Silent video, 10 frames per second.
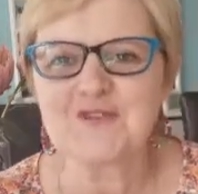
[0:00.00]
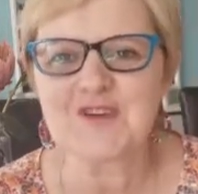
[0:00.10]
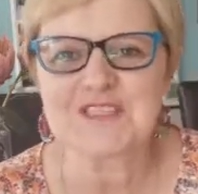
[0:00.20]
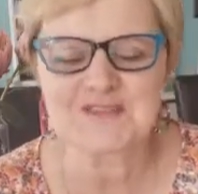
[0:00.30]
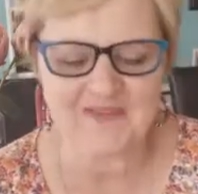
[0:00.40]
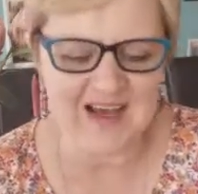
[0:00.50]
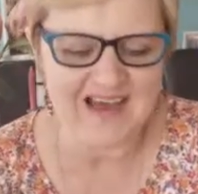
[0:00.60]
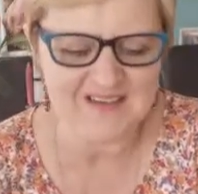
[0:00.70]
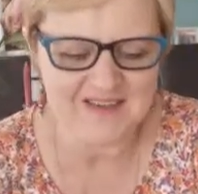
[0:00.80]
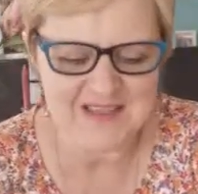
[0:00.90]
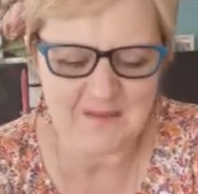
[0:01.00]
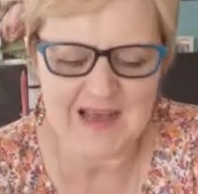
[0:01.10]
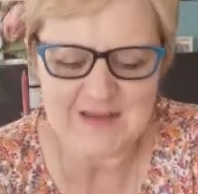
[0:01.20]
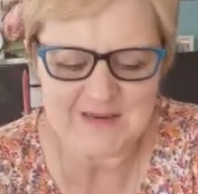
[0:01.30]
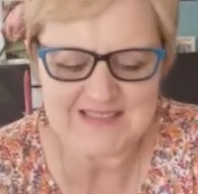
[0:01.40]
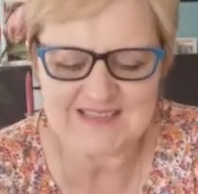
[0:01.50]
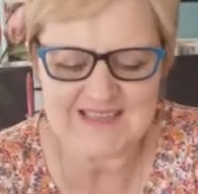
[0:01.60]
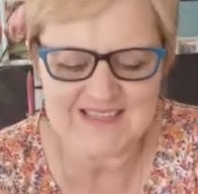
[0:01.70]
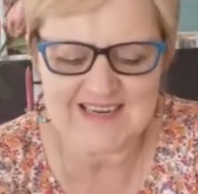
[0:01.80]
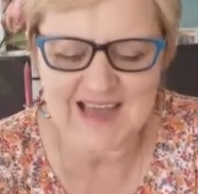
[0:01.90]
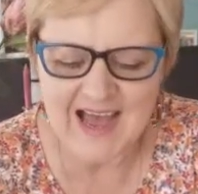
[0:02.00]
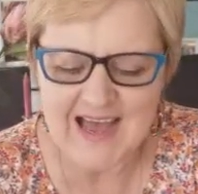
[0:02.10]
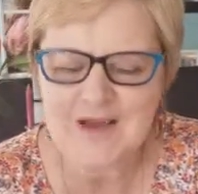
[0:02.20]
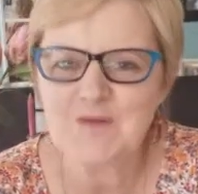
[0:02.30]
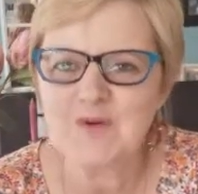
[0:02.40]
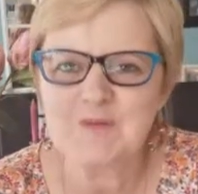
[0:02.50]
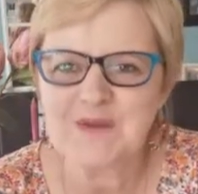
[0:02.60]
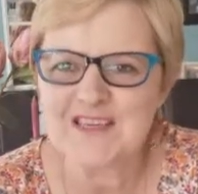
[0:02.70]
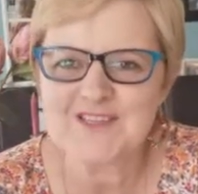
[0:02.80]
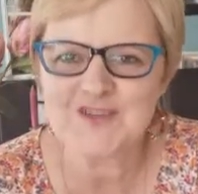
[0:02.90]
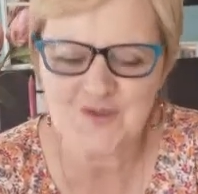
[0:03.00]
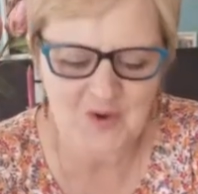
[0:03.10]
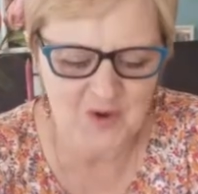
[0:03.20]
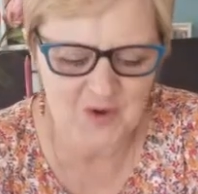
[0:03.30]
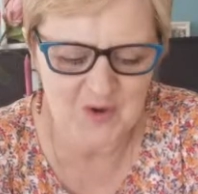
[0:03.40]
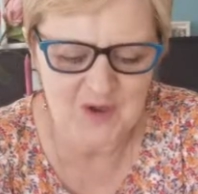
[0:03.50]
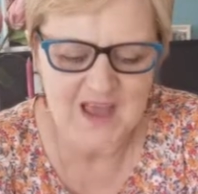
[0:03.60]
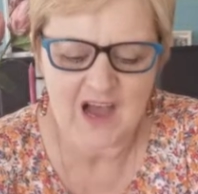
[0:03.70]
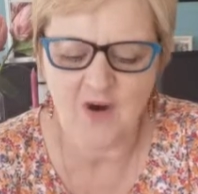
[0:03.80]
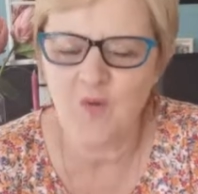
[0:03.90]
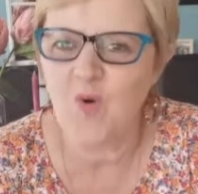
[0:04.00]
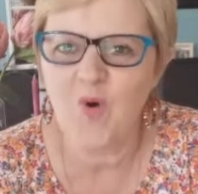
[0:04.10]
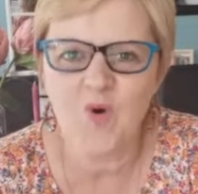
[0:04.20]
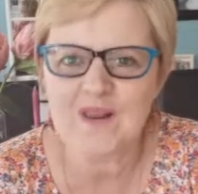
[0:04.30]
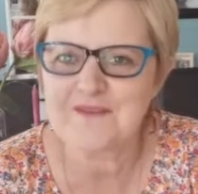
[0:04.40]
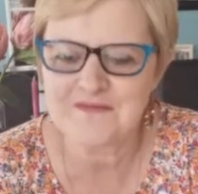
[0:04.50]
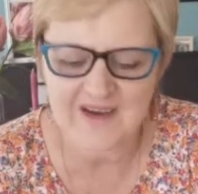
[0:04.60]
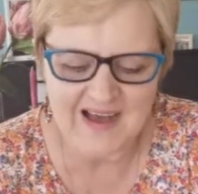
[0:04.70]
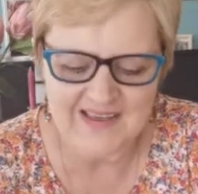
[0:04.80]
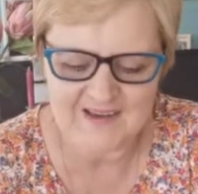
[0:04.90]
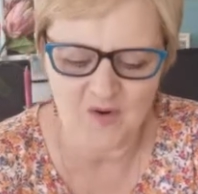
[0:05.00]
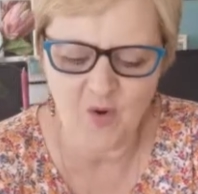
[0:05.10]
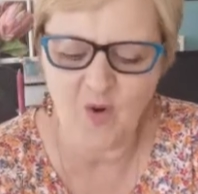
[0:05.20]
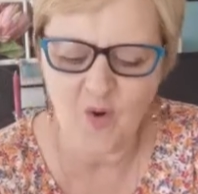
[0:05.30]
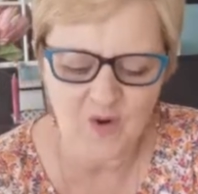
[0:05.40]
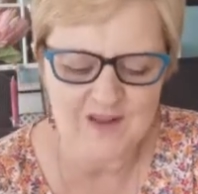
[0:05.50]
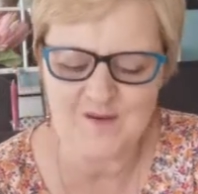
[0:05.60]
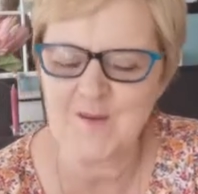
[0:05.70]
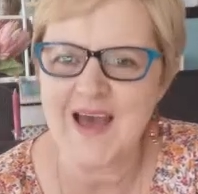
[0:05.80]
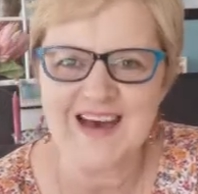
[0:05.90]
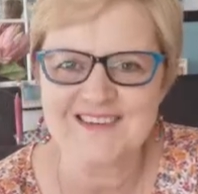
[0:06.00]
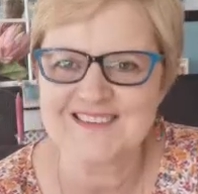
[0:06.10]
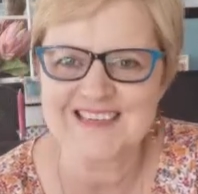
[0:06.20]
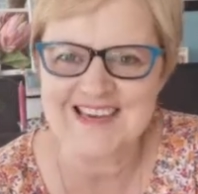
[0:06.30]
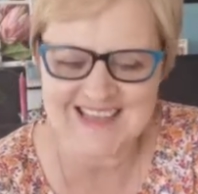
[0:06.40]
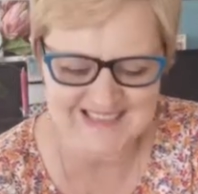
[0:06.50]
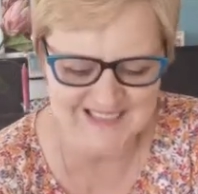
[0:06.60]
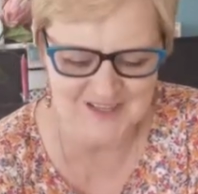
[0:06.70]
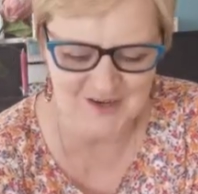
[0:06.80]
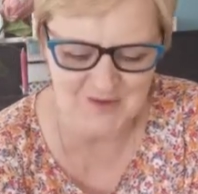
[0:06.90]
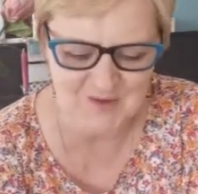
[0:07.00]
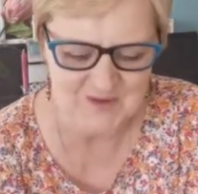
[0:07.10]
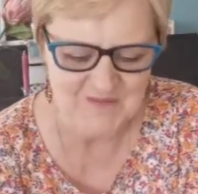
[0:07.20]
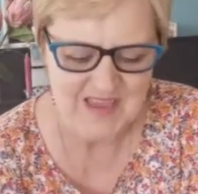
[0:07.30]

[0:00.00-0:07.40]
verse 5 in the Bible it says, And I will be to her a wall of fire all around, declares the Lord,